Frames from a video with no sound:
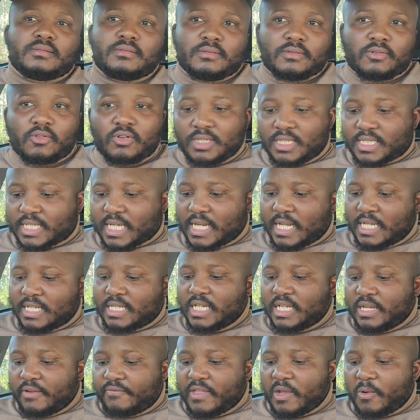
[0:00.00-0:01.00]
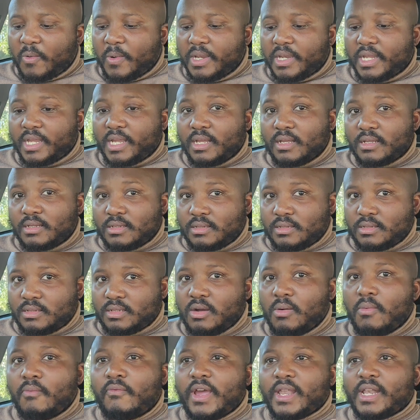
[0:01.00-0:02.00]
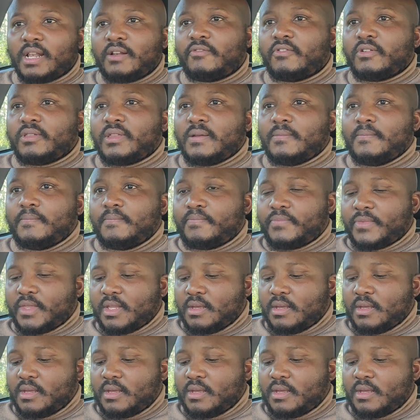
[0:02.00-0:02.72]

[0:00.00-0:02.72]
because it's guaranteed if they win here, it's home final for them.